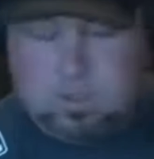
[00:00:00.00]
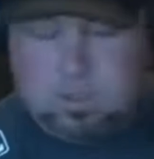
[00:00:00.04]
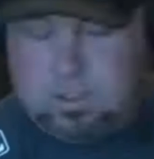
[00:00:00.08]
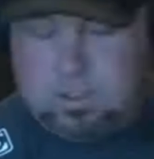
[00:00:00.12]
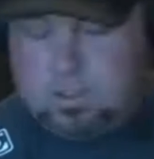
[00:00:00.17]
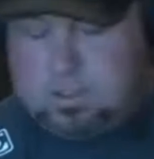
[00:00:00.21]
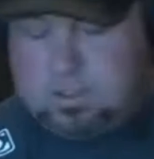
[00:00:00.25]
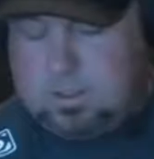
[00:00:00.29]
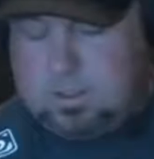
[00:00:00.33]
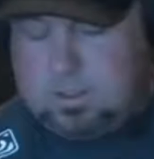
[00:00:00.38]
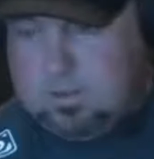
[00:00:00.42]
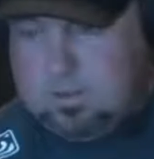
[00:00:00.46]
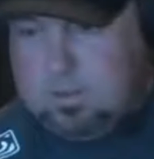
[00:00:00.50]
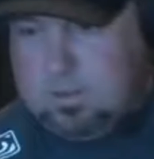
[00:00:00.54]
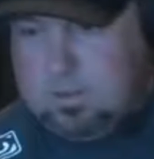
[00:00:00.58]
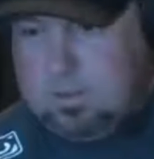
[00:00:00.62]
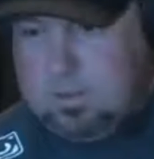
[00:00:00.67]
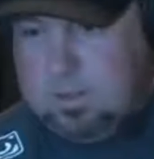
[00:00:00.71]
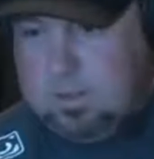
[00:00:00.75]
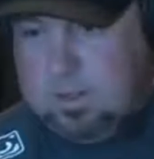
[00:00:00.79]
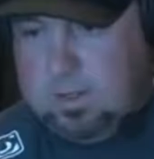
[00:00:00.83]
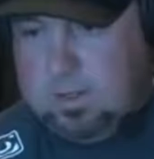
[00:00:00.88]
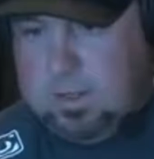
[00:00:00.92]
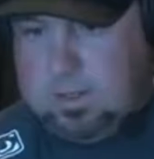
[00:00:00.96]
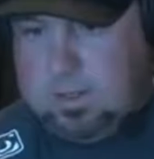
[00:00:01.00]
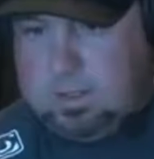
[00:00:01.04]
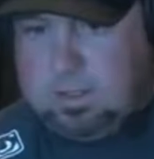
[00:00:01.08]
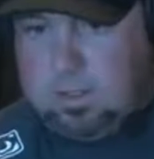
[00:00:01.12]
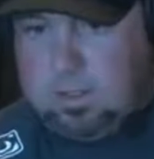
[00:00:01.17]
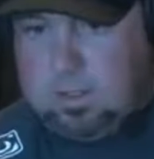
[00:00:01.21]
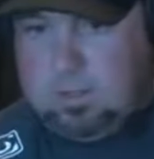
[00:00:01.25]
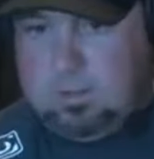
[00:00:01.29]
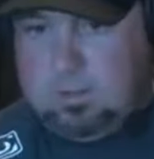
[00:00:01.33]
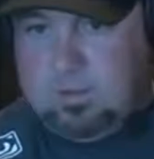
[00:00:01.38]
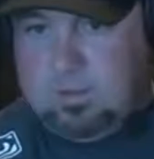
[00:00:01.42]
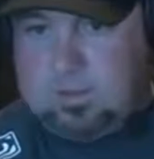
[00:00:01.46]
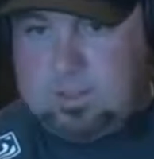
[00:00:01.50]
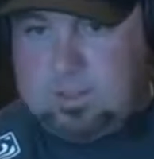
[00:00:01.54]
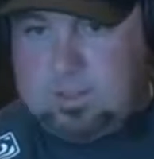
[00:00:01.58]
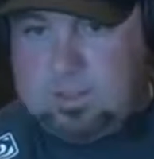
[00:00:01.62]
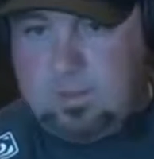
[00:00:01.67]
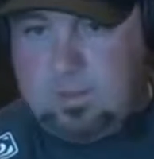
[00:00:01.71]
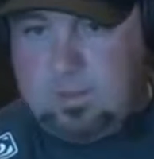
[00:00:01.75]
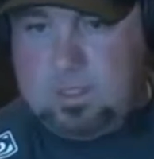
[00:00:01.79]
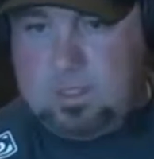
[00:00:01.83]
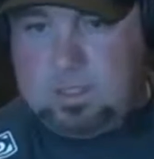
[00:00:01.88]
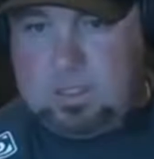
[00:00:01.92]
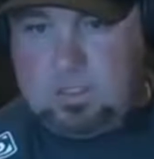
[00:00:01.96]
jujitsu and and his little bit of his
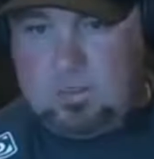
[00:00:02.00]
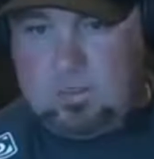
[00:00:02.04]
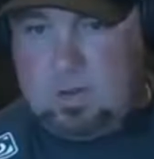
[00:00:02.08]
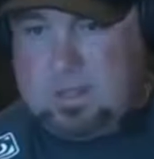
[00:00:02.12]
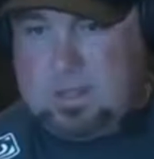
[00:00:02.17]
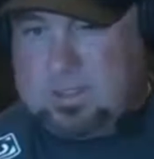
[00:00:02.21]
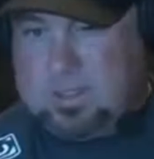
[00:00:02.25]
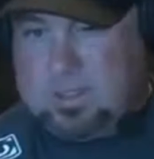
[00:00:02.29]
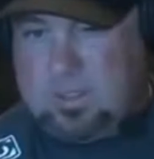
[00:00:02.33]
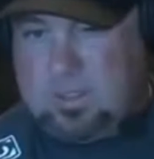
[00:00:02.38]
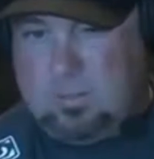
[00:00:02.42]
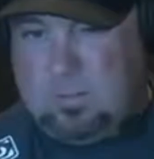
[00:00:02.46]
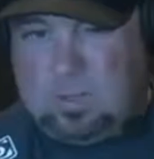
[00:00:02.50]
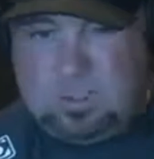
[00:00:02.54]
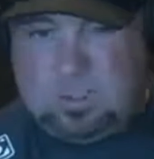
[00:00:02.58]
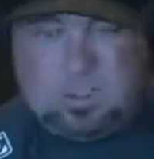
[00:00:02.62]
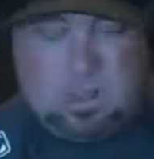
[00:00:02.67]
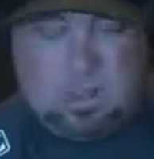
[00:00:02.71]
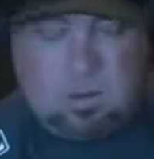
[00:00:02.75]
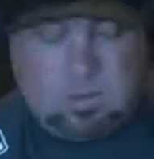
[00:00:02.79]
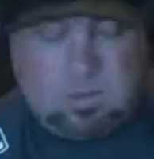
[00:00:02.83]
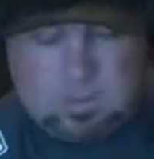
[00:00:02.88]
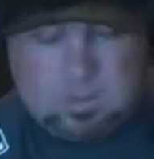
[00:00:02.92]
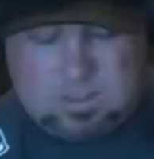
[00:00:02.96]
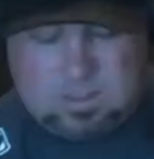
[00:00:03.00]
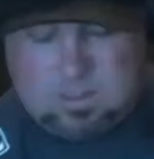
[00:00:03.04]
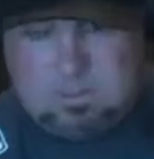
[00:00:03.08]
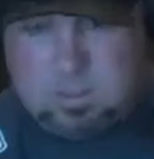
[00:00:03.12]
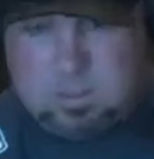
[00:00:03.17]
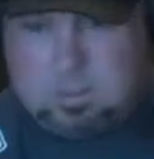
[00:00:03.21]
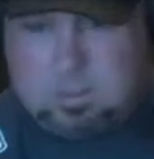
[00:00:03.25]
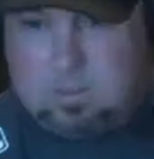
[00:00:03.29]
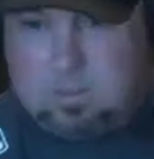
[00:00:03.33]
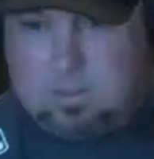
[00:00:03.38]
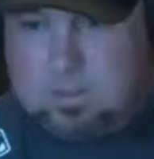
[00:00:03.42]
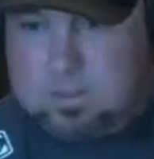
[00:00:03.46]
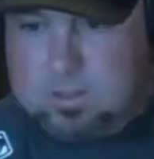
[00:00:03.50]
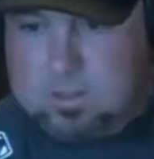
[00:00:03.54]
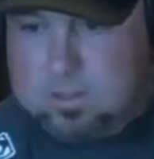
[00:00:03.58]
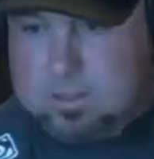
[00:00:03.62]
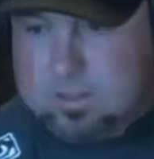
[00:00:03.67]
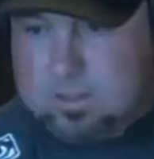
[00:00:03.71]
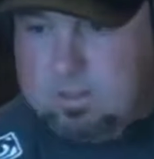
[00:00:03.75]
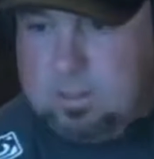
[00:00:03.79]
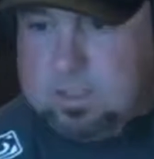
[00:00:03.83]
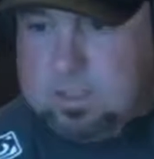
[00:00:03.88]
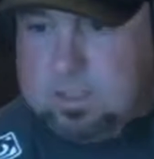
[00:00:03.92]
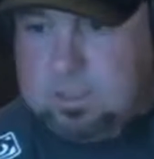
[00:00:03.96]
submission wrestling, which is not really submission wrestling
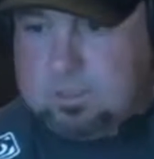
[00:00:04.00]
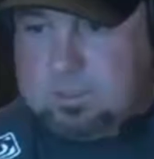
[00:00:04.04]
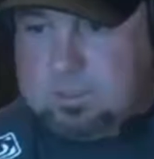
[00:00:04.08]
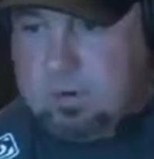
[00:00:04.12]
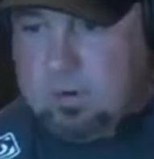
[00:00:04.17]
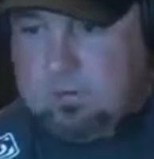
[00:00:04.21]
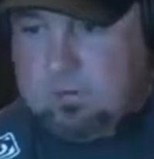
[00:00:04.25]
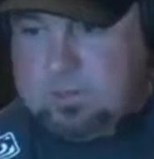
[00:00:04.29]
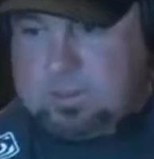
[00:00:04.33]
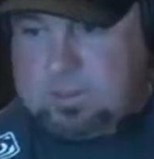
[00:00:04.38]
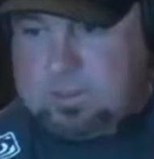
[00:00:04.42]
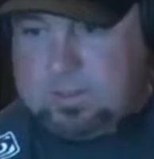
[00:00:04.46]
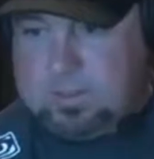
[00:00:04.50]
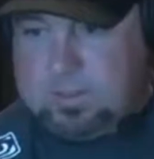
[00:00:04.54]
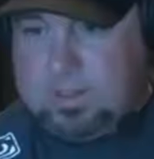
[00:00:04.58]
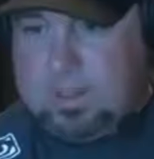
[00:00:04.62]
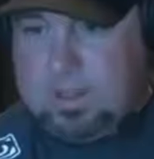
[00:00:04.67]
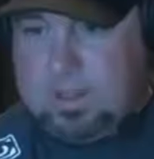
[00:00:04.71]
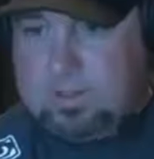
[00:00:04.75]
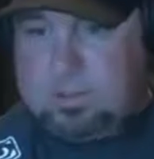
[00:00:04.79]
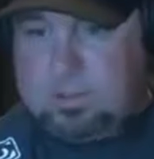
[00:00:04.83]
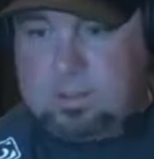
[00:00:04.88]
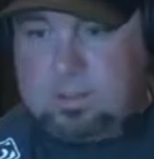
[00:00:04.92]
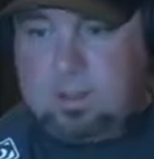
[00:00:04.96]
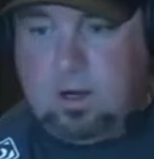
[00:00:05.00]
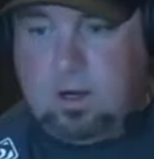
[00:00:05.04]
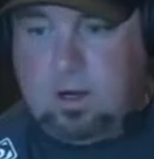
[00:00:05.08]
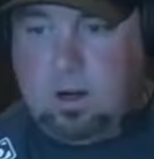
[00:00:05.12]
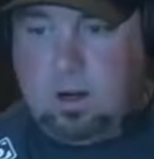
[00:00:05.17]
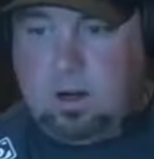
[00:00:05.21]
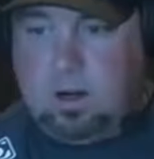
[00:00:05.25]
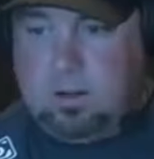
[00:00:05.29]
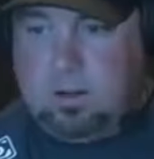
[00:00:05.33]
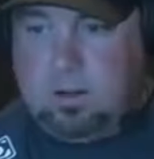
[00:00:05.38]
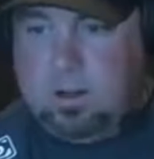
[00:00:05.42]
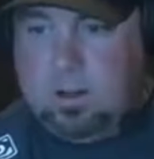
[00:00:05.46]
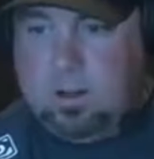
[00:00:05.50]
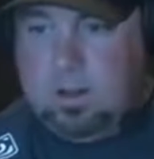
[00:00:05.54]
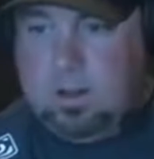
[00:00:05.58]
so much. It's more of just a dangerous guard.